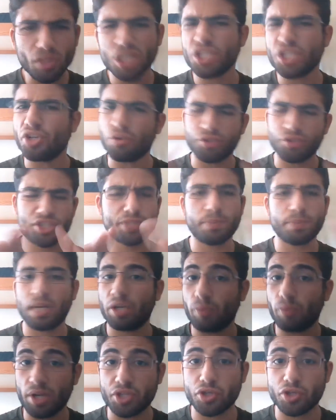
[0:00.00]
the
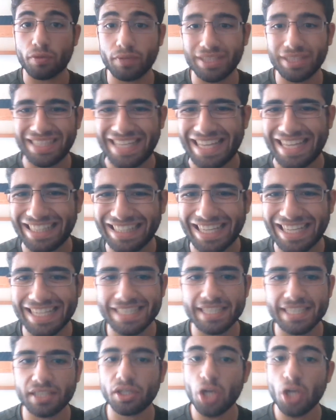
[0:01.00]
spreading rates over at the
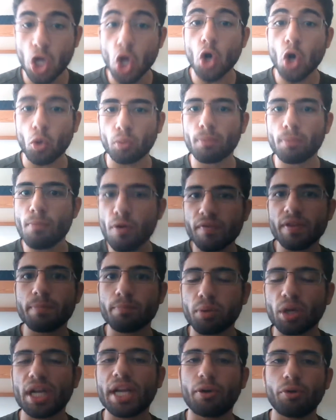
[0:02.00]
Atlantic. We're
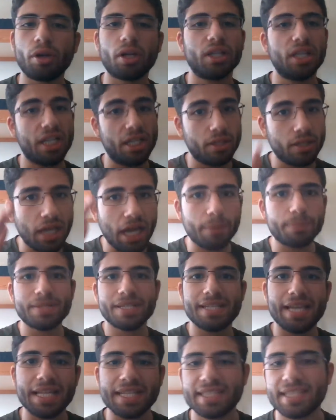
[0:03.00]
moving pretty quickly, up
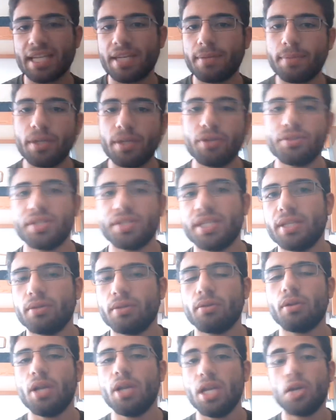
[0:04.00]
to 10 centimeters a
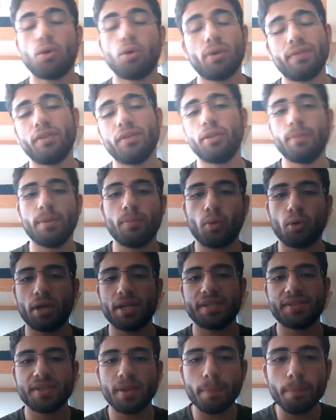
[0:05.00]
year, or even a little bit more
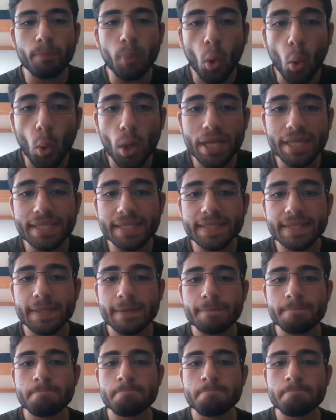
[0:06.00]
at some points.